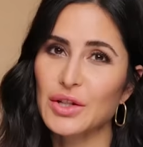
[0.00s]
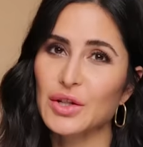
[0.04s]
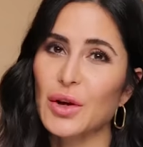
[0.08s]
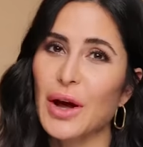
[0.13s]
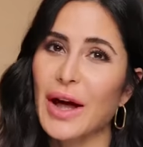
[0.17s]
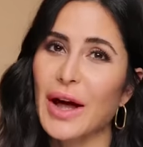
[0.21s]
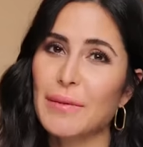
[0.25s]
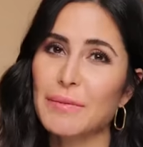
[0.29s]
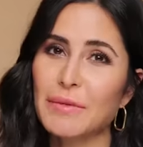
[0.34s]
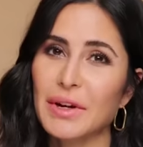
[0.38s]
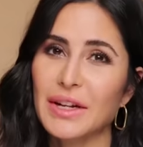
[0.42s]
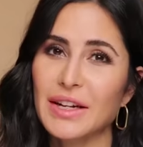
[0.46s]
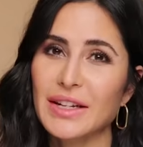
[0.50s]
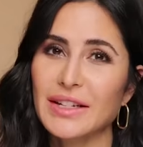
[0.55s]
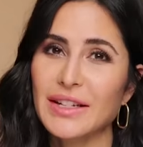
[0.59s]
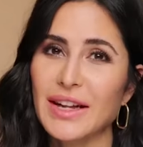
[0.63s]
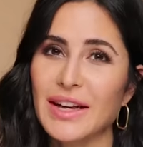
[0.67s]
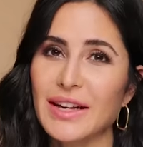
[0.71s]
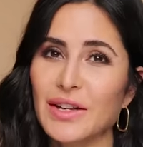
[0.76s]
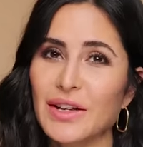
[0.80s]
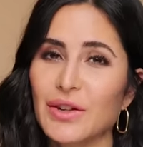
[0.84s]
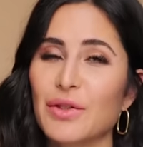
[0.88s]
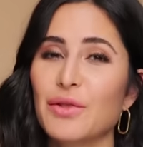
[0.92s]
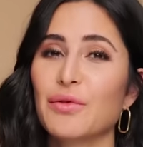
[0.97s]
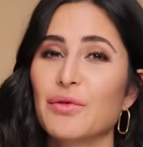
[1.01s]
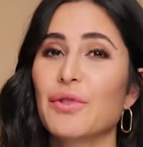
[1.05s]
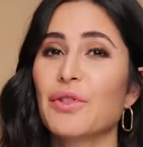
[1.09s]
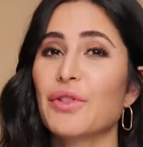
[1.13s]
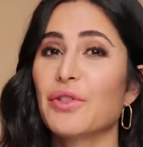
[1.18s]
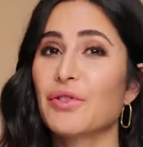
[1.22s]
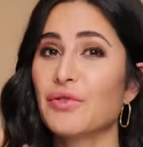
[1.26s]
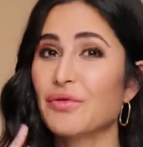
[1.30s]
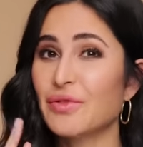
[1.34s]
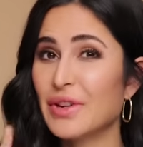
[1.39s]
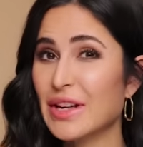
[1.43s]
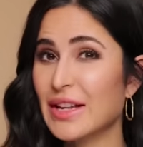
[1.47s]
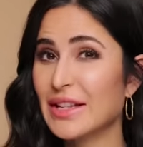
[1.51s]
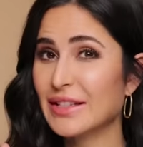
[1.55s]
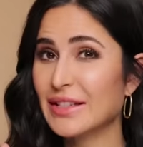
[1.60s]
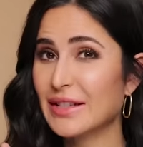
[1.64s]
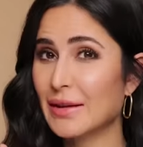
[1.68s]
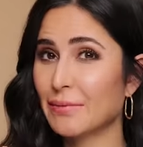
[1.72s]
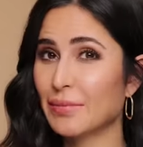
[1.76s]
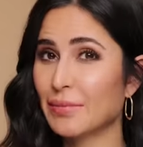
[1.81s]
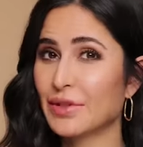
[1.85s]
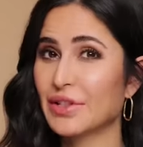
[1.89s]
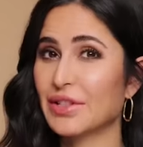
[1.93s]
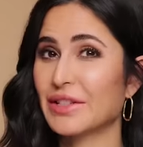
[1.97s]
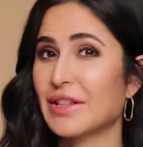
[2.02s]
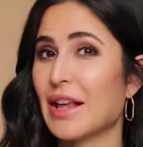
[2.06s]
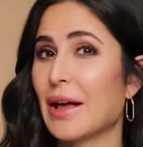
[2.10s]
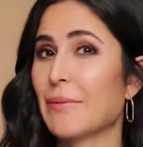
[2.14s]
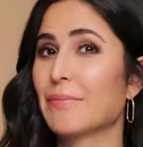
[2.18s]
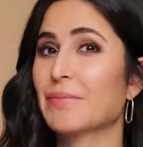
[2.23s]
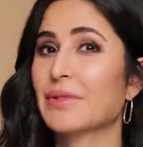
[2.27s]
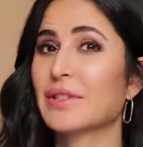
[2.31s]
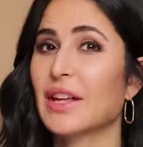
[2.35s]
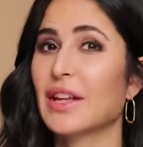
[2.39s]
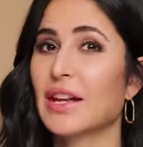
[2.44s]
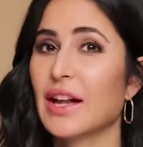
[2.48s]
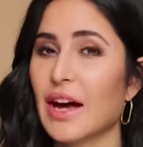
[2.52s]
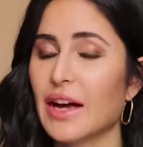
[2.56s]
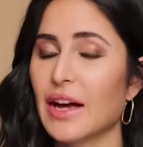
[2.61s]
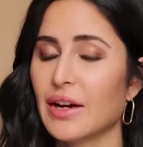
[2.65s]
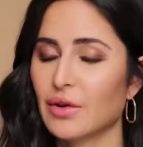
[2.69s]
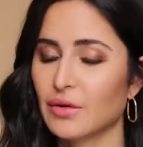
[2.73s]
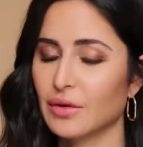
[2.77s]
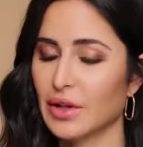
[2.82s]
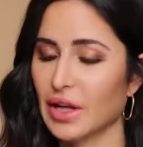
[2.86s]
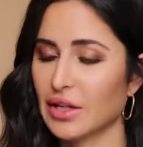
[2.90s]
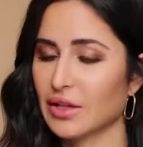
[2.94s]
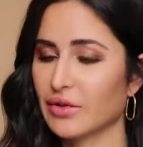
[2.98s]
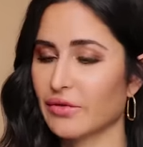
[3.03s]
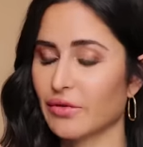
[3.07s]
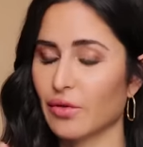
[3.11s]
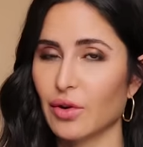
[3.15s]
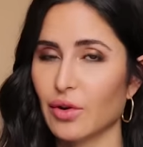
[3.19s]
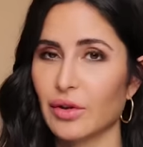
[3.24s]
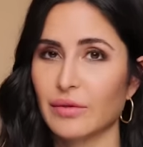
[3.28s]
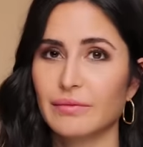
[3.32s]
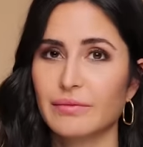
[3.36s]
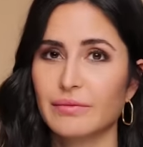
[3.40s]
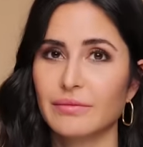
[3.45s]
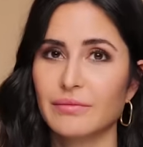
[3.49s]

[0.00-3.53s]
So I'm gonna take you through three simple steps that I do. That's four.